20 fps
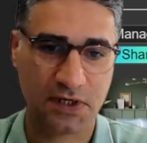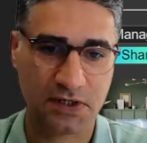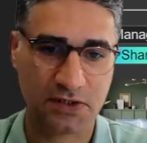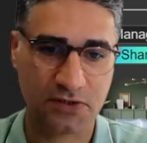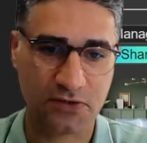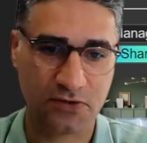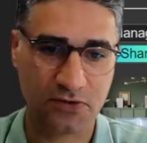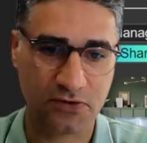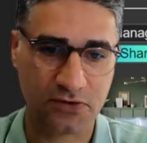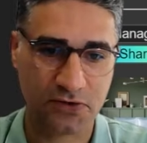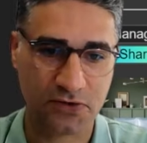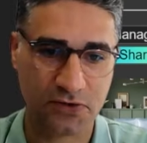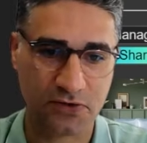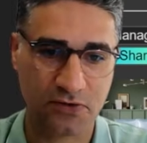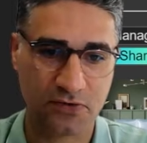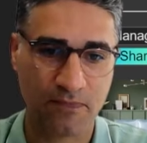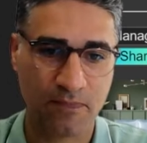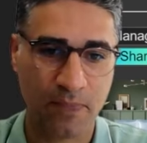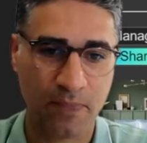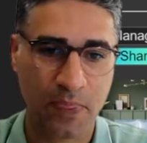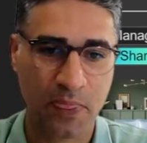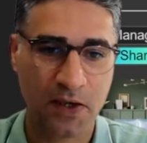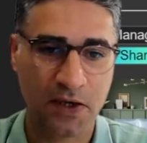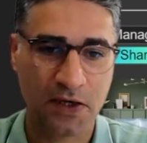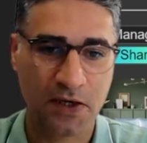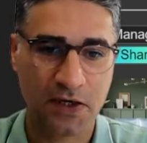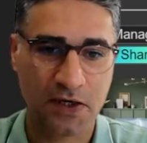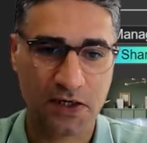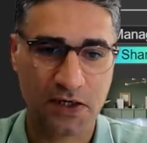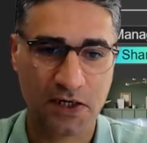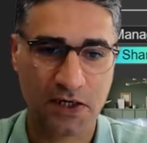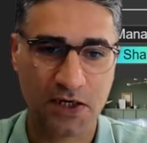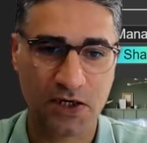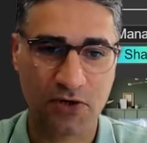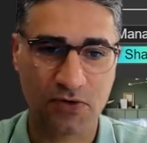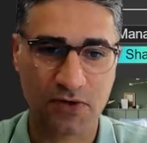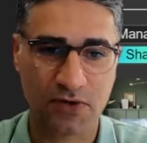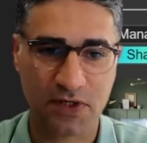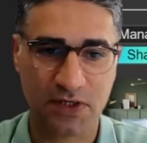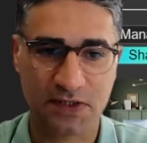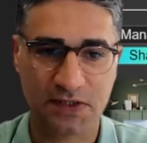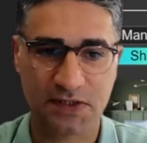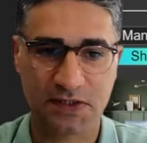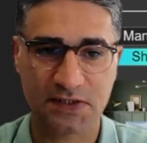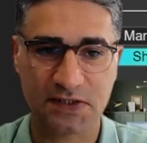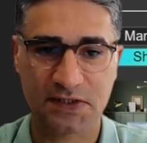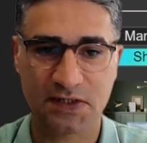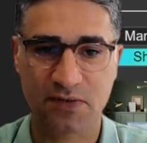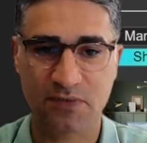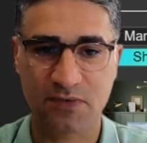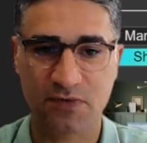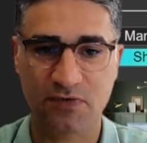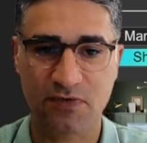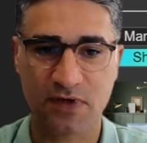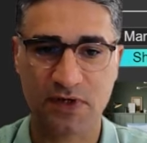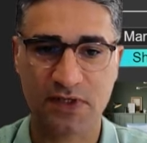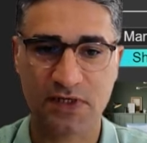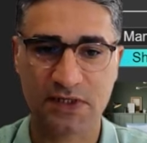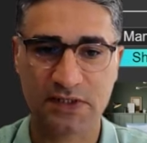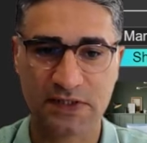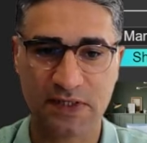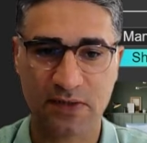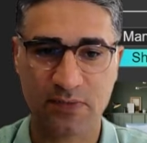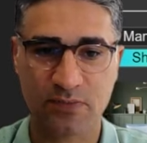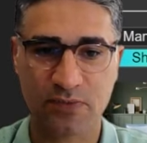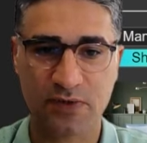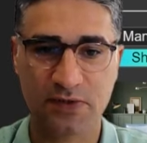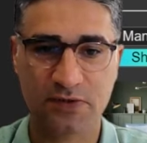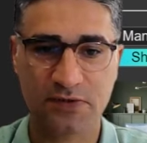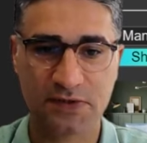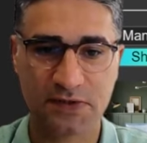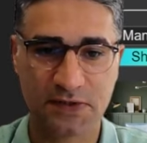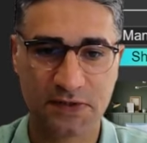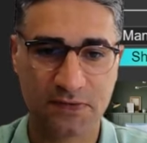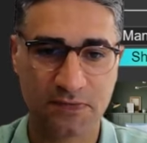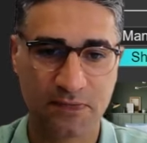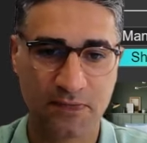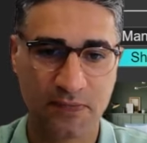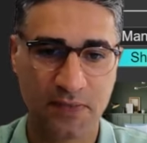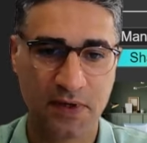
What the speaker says: And also here you can see some great examples